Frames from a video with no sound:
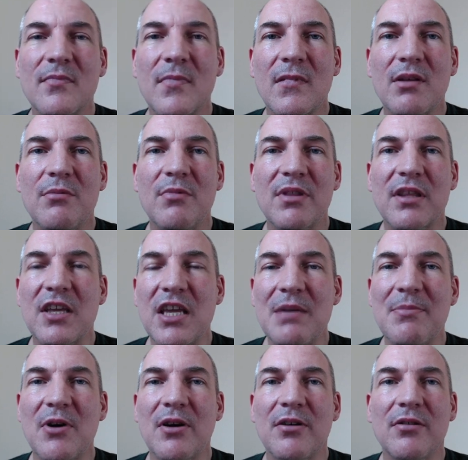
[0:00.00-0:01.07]
With
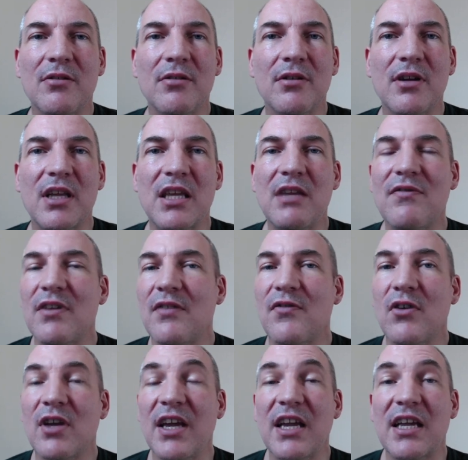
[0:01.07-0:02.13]
chemo, even if you're
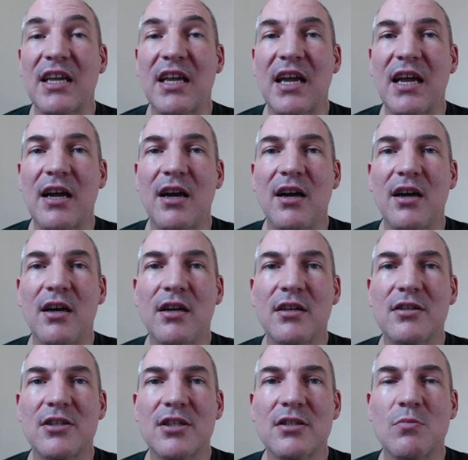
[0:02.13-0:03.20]
getting
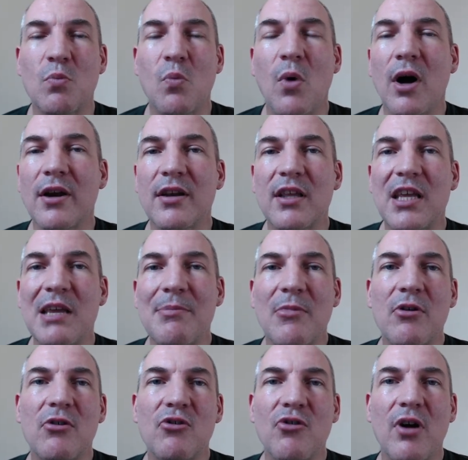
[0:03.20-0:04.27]
just one chemo
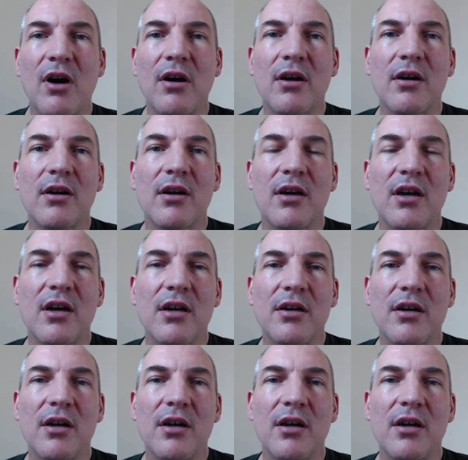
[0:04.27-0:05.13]
drug at a